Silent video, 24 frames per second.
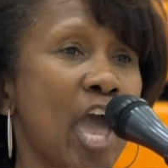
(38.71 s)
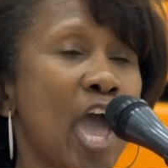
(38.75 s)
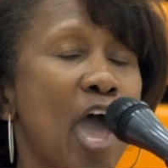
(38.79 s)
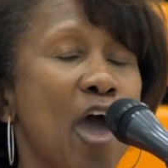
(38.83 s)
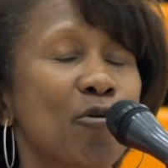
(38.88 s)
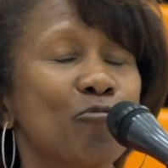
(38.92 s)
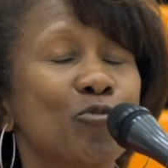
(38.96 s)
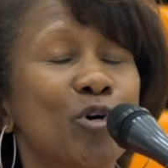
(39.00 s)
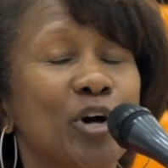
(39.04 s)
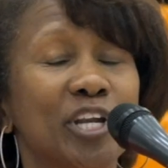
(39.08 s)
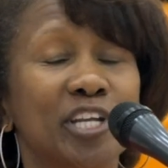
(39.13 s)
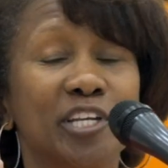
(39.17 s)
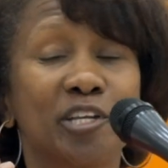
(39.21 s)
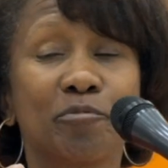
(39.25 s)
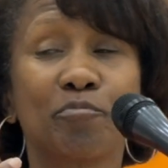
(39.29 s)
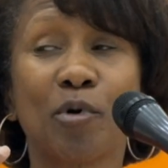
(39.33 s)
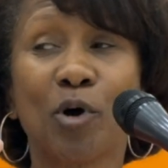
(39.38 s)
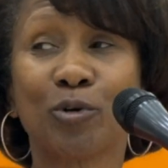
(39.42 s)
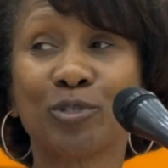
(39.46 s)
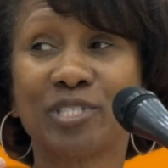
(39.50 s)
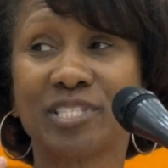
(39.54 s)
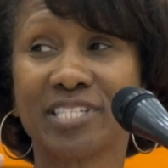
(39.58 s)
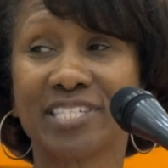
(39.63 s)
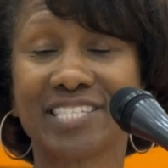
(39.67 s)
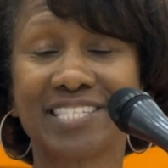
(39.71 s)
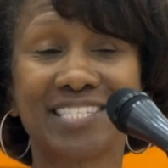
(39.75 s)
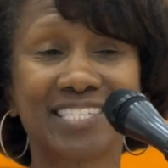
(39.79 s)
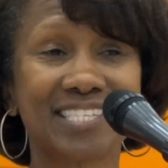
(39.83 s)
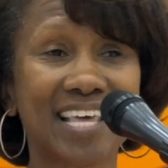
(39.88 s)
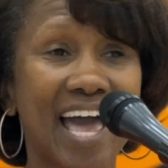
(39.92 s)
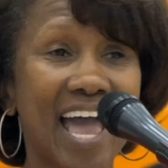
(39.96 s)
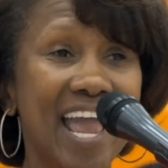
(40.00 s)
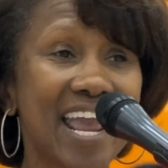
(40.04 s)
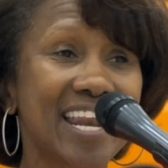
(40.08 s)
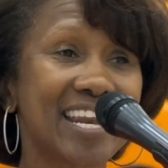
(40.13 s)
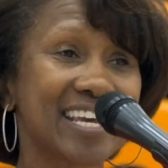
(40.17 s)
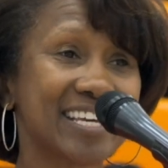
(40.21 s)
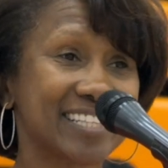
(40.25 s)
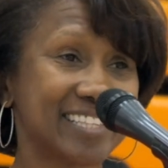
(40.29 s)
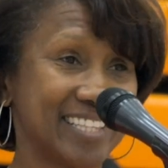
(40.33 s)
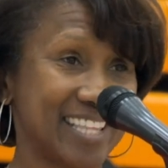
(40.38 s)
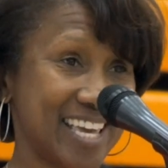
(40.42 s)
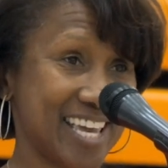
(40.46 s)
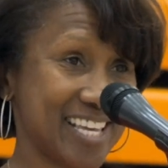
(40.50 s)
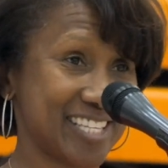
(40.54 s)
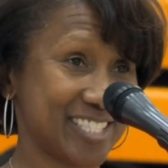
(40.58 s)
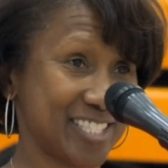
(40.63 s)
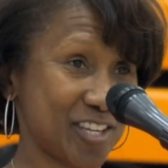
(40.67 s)
And one of the most exciting
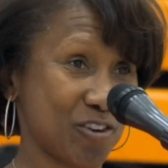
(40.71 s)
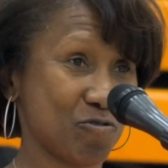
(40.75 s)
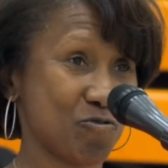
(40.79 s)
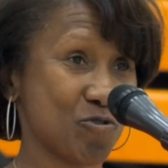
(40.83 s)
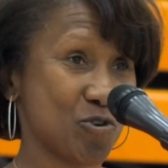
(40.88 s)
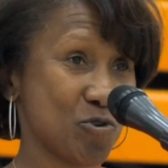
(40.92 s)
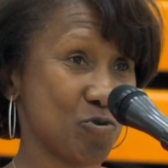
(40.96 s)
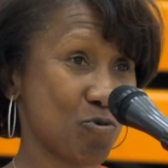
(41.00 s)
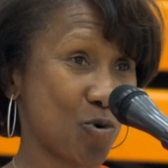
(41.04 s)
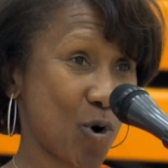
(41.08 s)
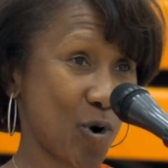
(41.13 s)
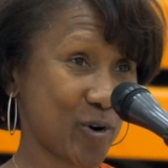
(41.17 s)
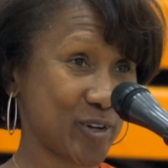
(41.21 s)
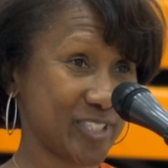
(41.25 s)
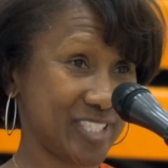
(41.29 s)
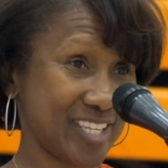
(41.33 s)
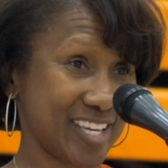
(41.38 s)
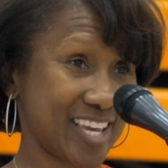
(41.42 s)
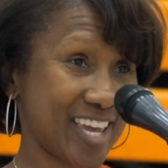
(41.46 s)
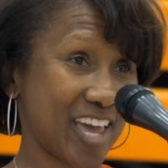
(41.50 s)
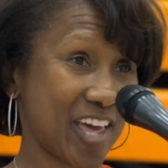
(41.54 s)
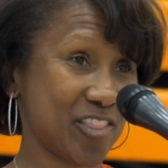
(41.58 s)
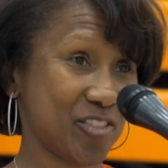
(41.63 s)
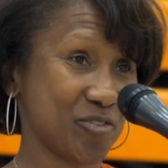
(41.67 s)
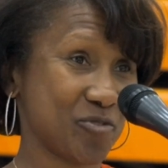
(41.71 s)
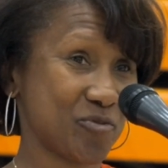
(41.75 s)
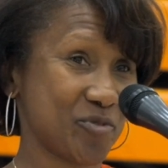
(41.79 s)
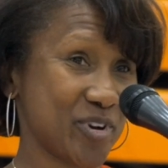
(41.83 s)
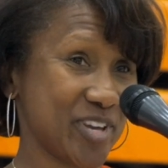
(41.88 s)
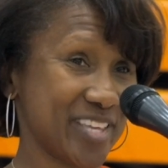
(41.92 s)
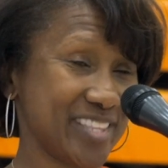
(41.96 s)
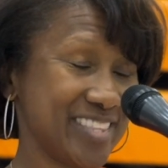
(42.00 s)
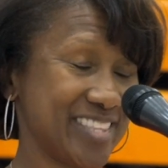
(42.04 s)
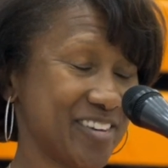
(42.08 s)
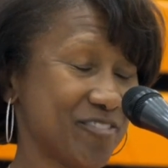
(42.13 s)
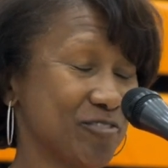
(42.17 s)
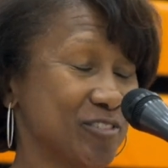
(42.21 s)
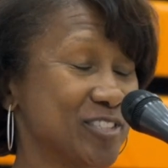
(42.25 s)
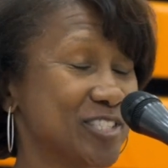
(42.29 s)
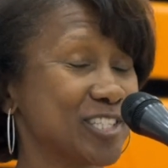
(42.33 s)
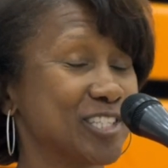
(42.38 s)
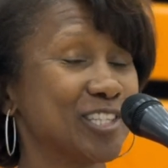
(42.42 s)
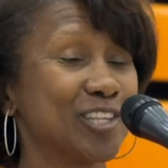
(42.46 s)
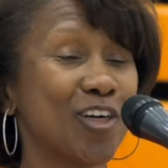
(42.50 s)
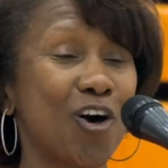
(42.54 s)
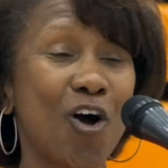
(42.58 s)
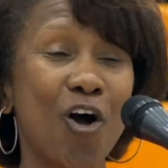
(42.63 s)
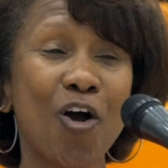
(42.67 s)
things that we worked together with, it was
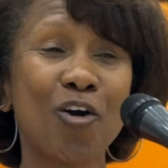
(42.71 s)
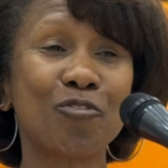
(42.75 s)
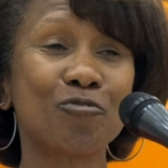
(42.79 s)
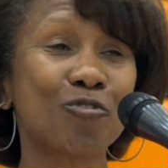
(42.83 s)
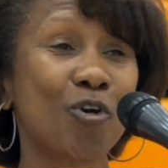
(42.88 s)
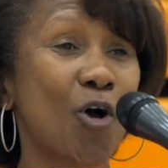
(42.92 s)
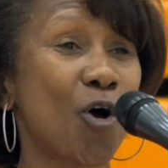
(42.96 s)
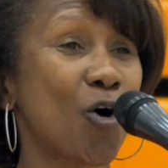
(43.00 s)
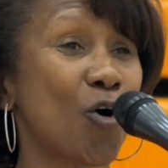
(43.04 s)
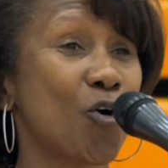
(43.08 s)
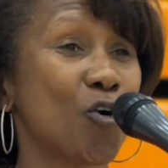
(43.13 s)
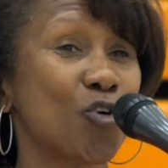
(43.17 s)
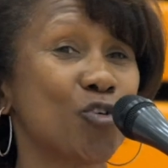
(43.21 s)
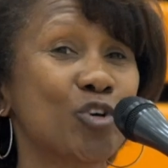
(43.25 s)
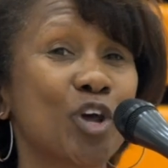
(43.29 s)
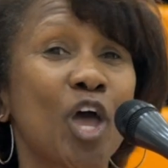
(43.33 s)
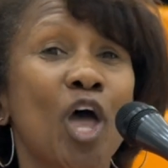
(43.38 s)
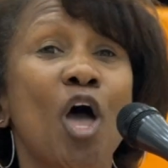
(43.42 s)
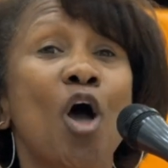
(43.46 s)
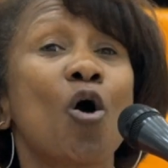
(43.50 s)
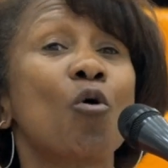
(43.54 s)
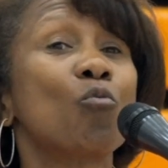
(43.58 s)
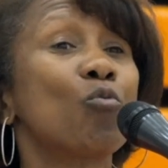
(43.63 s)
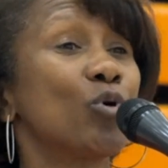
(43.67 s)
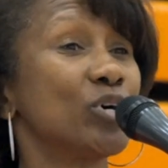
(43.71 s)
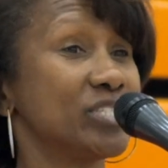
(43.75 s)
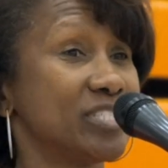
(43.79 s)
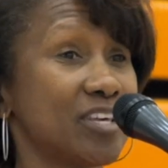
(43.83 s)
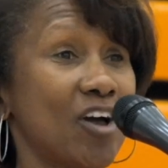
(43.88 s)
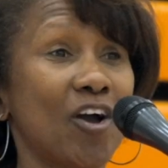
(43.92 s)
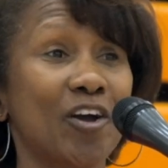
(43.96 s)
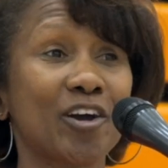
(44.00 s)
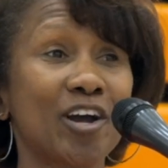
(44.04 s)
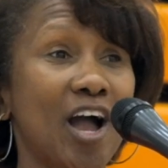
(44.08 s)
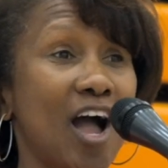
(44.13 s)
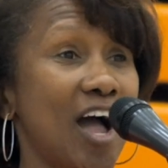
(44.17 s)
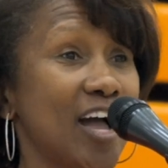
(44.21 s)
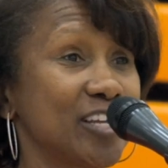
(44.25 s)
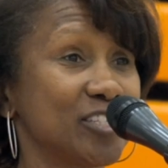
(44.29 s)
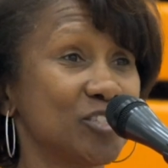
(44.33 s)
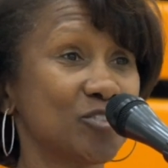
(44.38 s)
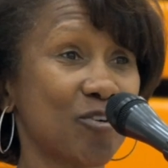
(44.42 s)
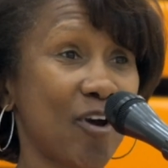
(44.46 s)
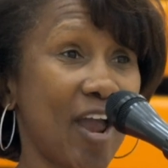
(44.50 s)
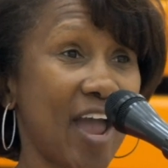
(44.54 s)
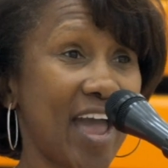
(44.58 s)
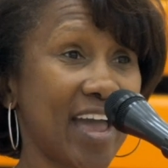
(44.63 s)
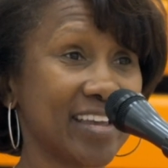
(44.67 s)
a long road, was our
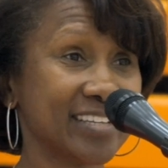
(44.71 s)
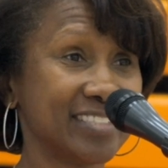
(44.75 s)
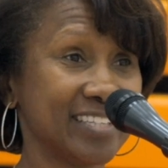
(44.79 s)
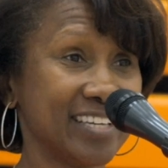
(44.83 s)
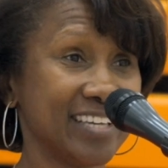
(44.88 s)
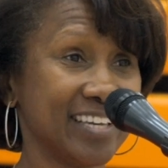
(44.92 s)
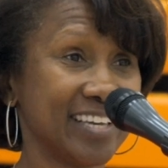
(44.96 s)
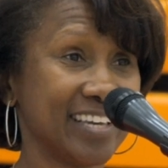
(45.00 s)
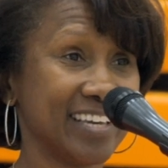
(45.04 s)
contract.